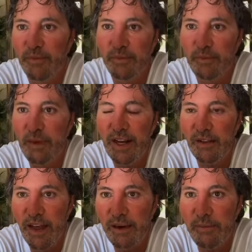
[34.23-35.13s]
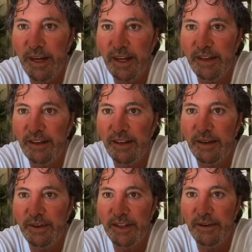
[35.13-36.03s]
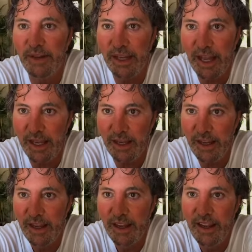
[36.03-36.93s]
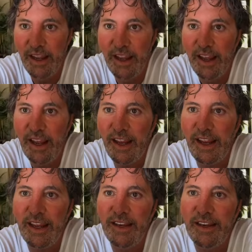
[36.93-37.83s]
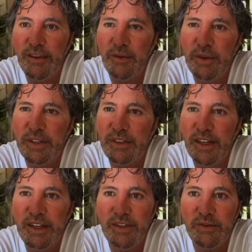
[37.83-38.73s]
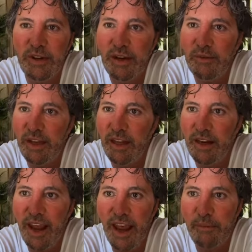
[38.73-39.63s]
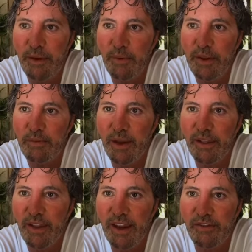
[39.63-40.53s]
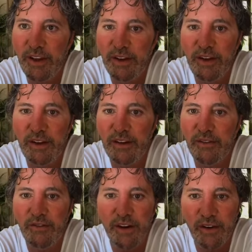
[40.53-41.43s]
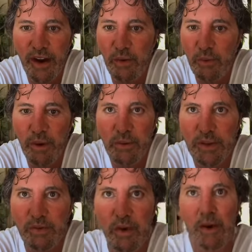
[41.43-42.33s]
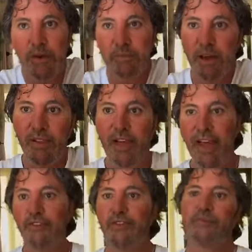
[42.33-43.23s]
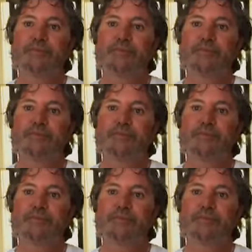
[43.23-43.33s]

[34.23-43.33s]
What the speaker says: made a lot of money time and time again, and was extremely unhappy with my life. I couldn't figure out what was wrong with my life.